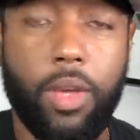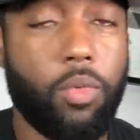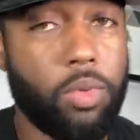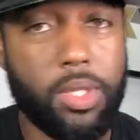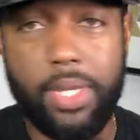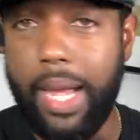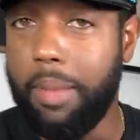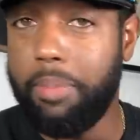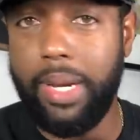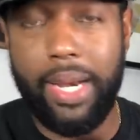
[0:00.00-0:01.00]
will
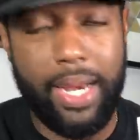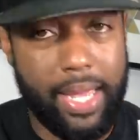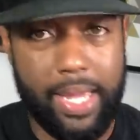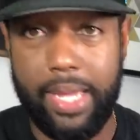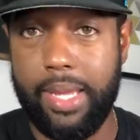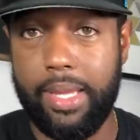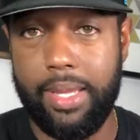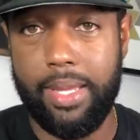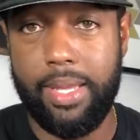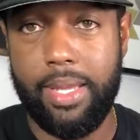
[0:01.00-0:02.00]
not play
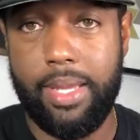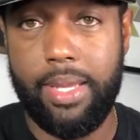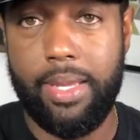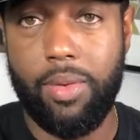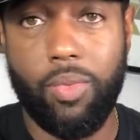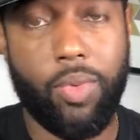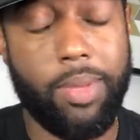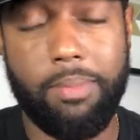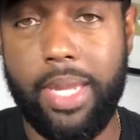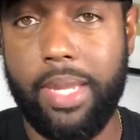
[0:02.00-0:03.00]

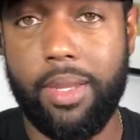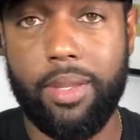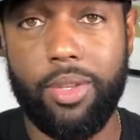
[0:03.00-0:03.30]
with me.